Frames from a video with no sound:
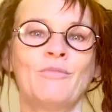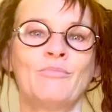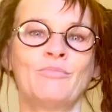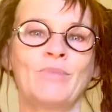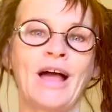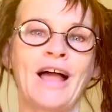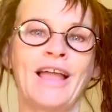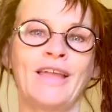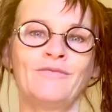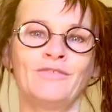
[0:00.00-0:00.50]

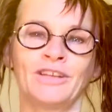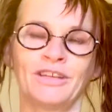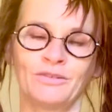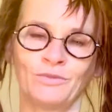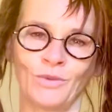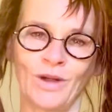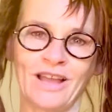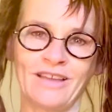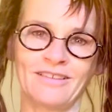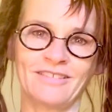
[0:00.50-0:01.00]
behaving in
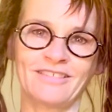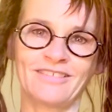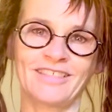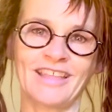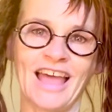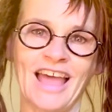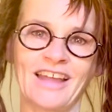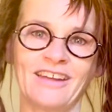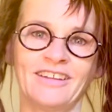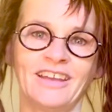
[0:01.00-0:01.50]
ways
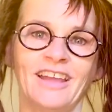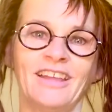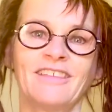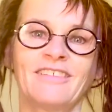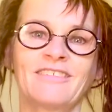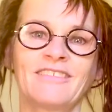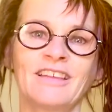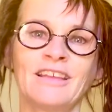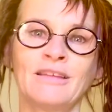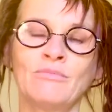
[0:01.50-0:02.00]
that
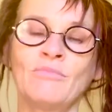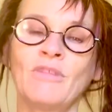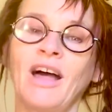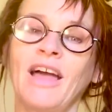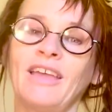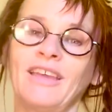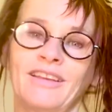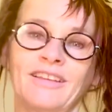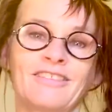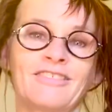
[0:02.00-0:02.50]
seem
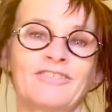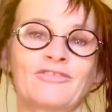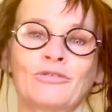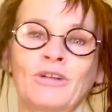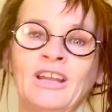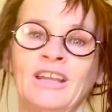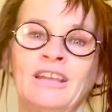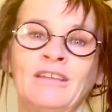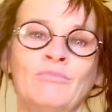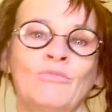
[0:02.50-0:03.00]

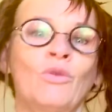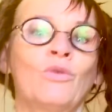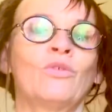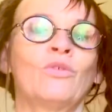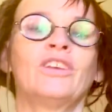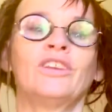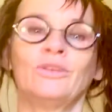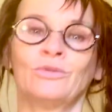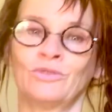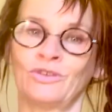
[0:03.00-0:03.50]
extreme or
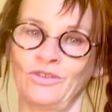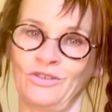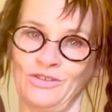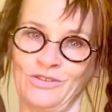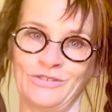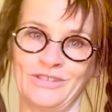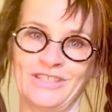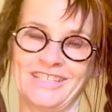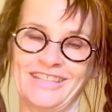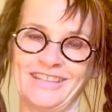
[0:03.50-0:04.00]
that you're not
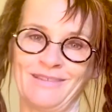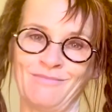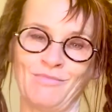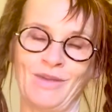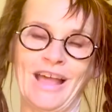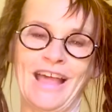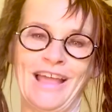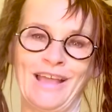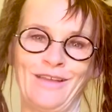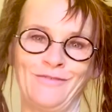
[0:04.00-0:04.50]
used to them
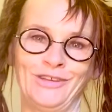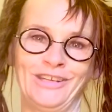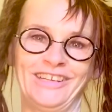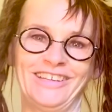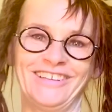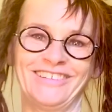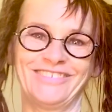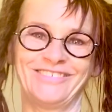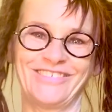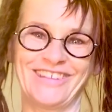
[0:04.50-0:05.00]

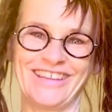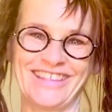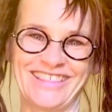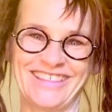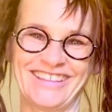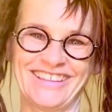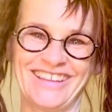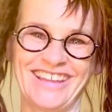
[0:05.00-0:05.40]
behaving with.